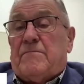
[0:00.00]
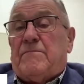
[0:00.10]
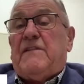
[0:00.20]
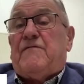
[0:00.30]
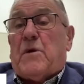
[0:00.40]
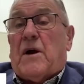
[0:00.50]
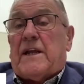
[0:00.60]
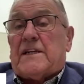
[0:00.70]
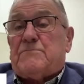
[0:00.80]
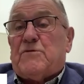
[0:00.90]
beef
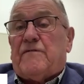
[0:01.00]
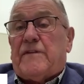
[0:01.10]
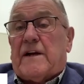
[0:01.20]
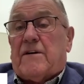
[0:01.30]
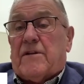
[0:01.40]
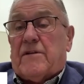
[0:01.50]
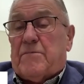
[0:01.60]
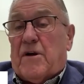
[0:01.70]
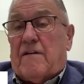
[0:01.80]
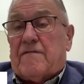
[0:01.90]
products moving out of the
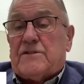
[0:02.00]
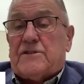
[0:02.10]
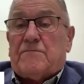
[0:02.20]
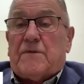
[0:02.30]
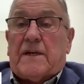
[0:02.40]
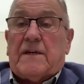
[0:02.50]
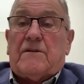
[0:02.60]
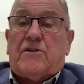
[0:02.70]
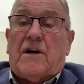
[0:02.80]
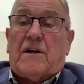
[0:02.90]
province. And we can
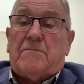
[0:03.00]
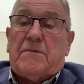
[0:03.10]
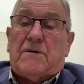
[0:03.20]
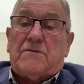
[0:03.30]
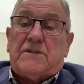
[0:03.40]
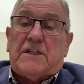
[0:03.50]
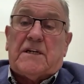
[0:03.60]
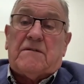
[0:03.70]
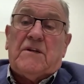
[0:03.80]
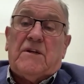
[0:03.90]
talk about, uh,
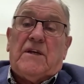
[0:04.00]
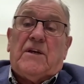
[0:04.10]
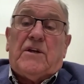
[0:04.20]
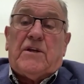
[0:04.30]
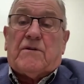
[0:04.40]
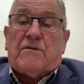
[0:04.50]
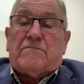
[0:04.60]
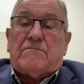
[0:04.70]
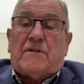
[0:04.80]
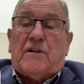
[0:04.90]
you
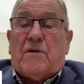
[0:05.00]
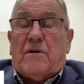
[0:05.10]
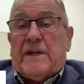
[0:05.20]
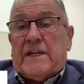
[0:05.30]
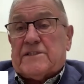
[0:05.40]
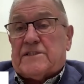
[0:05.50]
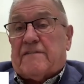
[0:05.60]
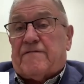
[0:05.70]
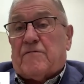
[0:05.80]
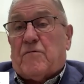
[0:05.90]
know, chlorine and stuff
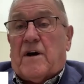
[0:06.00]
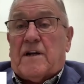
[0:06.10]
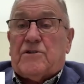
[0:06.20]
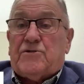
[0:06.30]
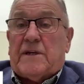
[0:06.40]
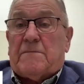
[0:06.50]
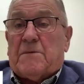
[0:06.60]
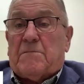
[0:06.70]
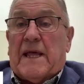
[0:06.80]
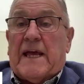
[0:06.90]
for water treatment
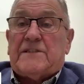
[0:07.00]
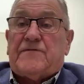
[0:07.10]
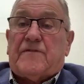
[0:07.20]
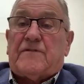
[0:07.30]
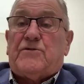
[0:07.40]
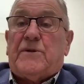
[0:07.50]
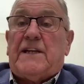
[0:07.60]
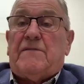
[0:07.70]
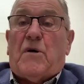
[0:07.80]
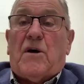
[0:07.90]
plants, for
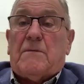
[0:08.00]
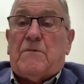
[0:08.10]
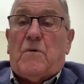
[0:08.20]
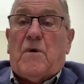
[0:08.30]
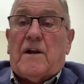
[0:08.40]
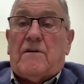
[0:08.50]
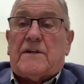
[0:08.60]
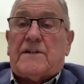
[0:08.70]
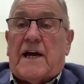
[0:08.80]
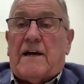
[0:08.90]
treating potable
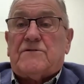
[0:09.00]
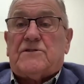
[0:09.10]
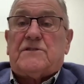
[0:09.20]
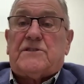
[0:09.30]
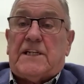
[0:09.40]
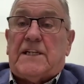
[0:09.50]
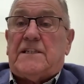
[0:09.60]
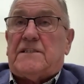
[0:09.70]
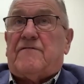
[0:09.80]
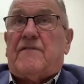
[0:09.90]
water in towns and
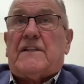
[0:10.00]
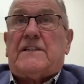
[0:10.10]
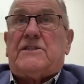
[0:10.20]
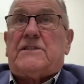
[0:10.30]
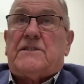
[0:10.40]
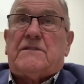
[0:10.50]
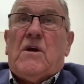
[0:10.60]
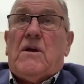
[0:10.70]
cities and villages. And,